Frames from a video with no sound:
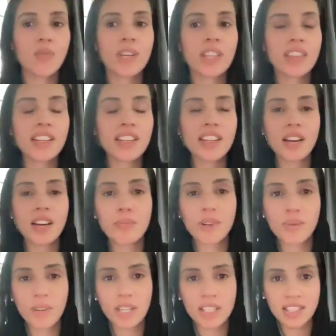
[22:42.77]
what the
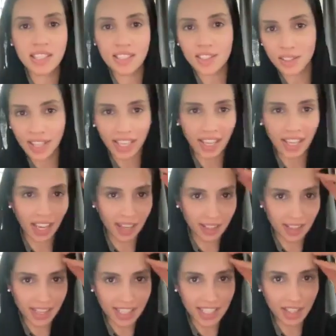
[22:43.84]
number one skill, so like
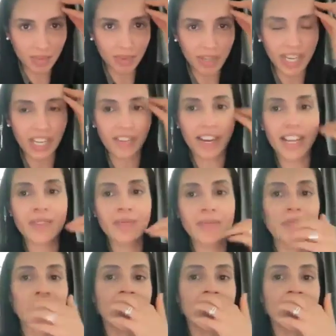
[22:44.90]
analyzing the brain, right?